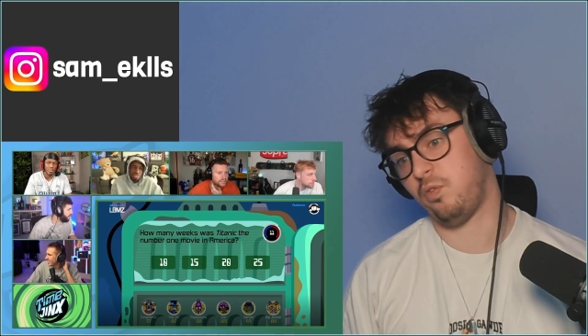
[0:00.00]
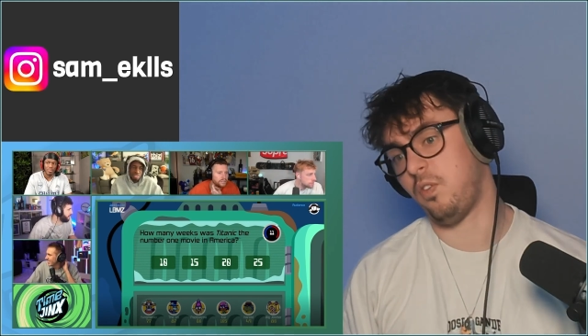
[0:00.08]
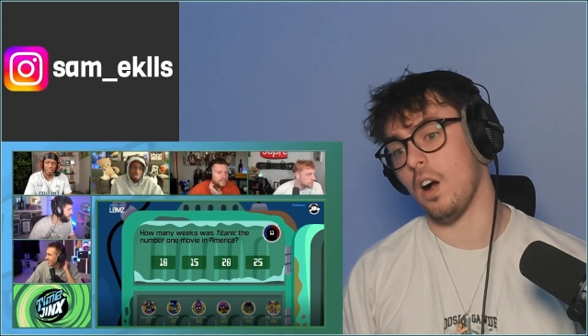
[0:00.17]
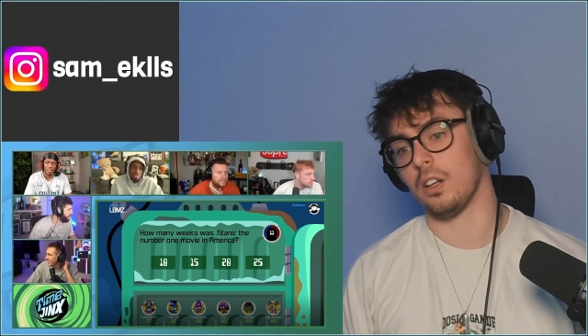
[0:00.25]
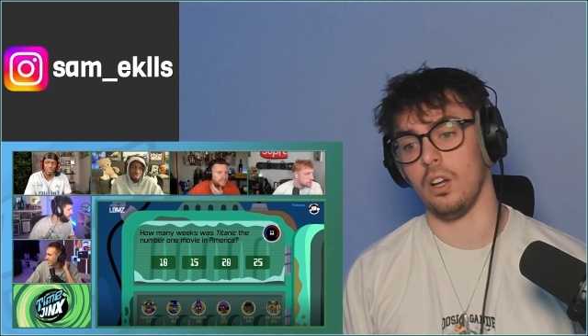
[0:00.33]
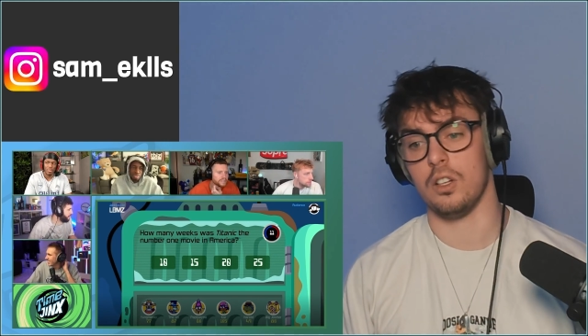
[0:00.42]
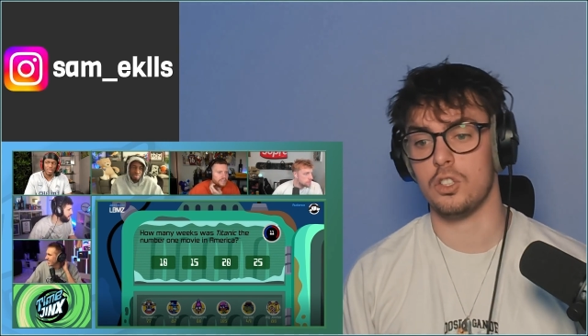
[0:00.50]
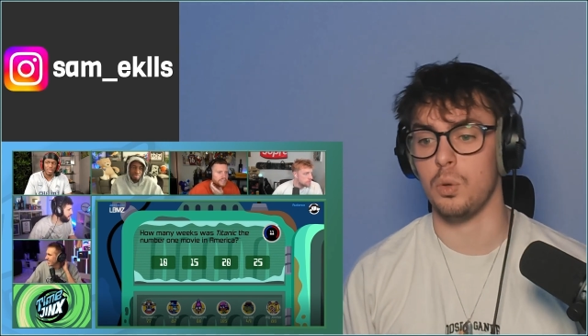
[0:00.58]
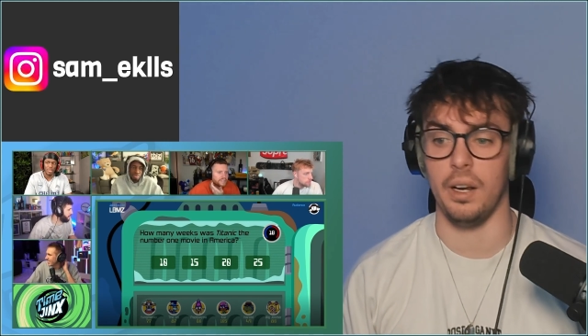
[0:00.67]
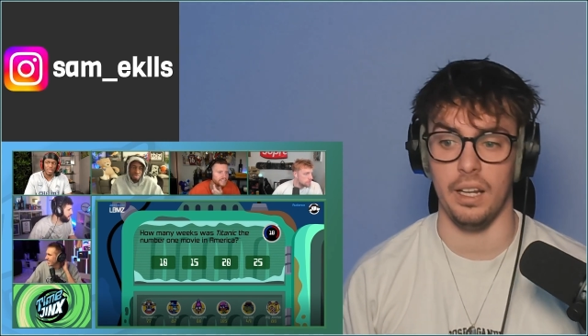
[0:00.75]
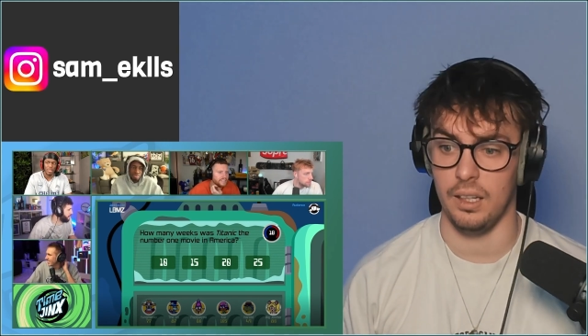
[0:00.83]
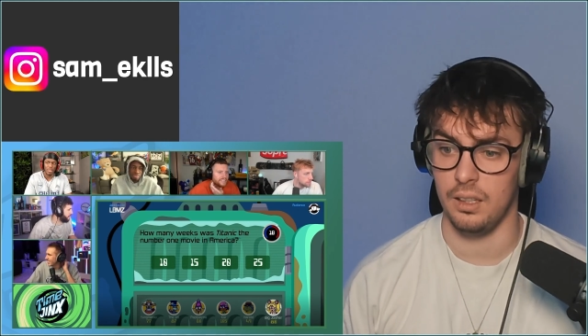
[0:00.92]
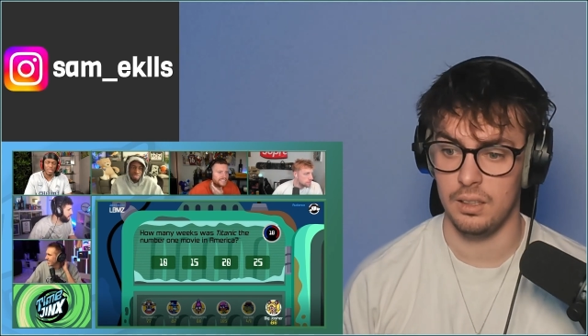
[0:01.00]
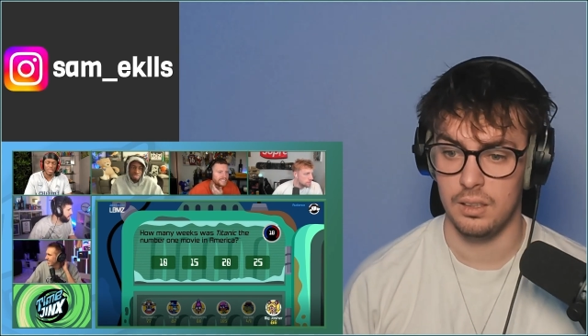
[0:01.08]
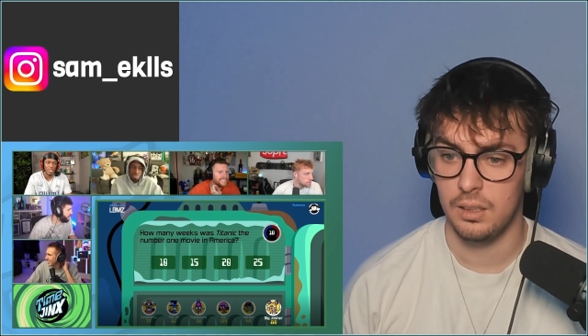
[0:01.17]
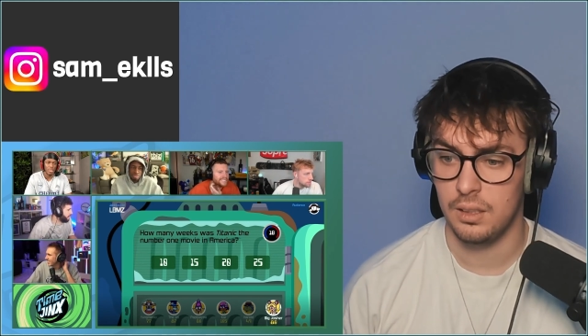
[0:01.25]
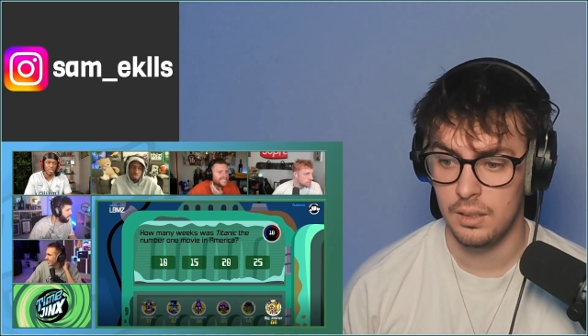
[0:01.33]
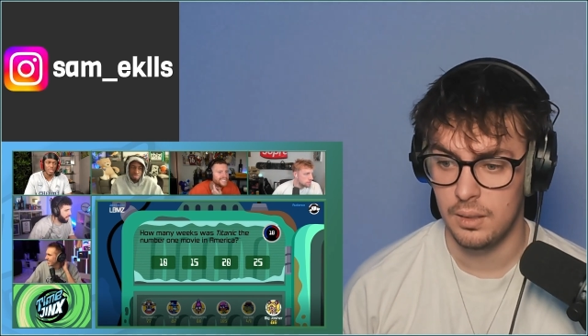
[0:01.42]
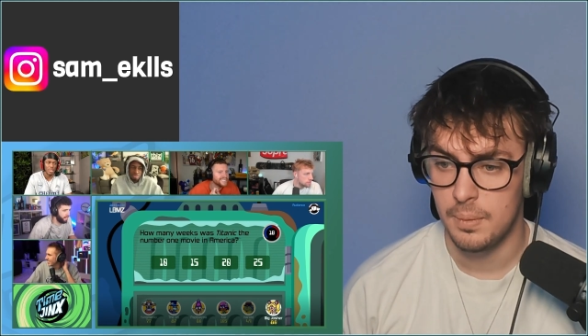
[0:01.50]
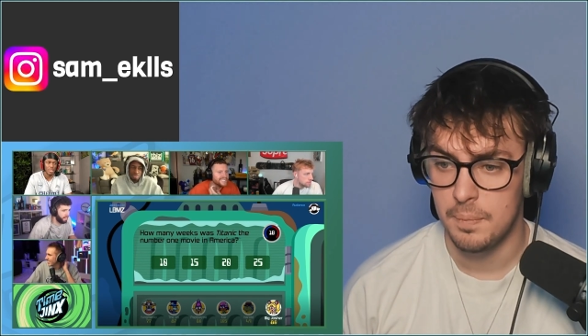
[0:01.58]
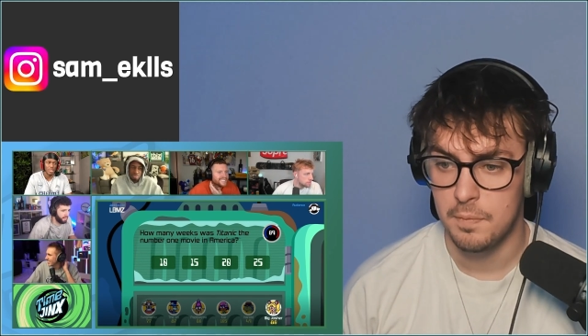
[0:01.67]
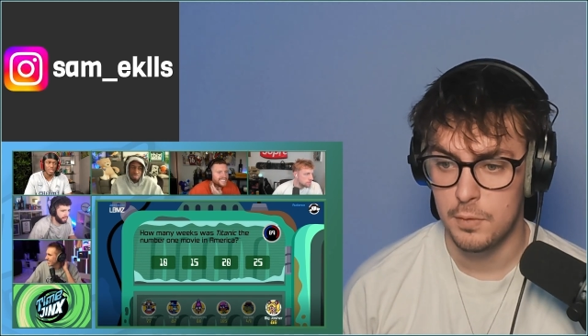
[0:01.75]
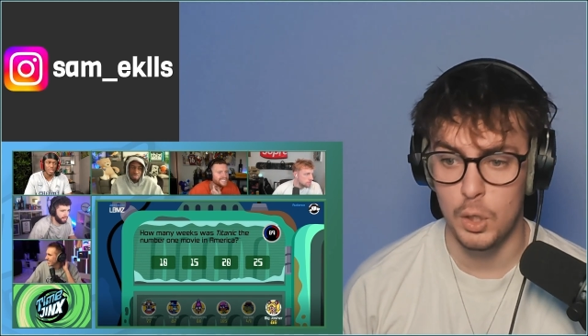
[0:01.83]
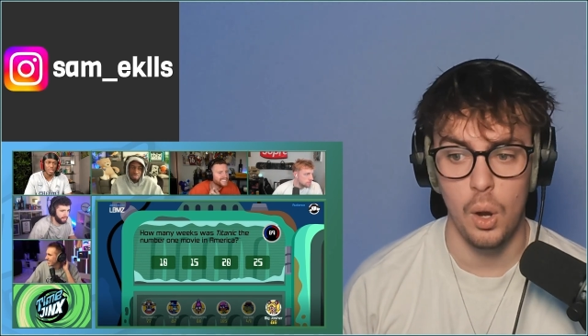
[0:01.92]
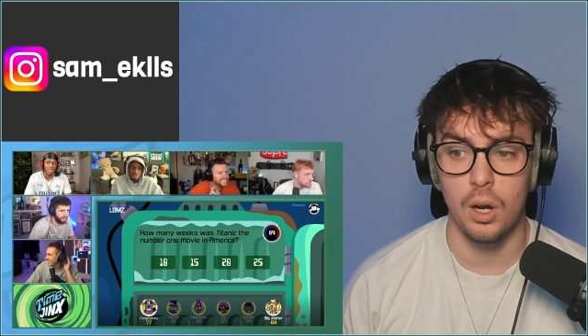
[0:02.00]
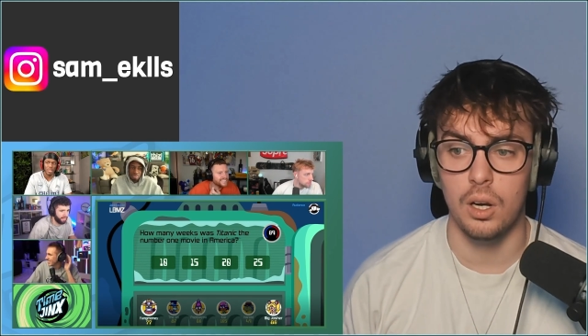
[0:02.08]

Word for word: fuck no, it's twenty. Maybe. Not a